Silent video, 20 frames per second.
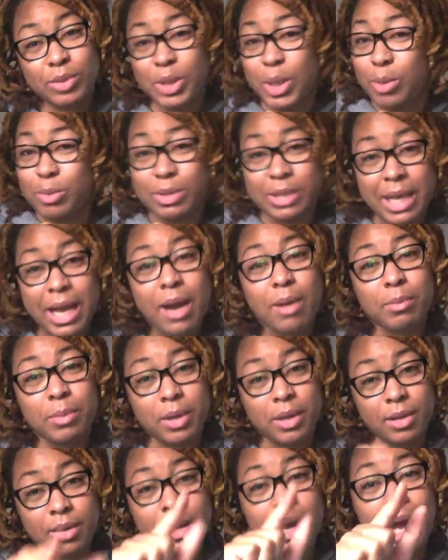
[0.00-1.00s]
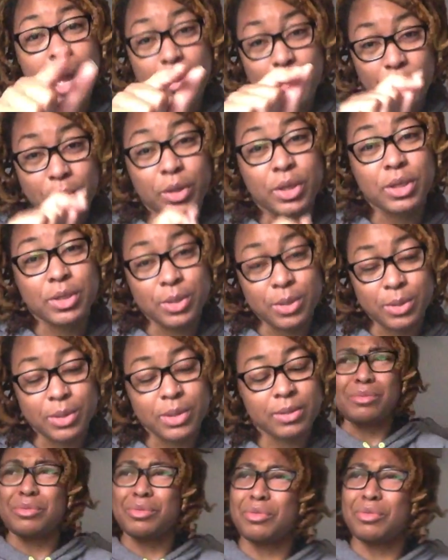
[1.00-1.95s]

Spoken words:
Don't doubt me. I'm going to do it.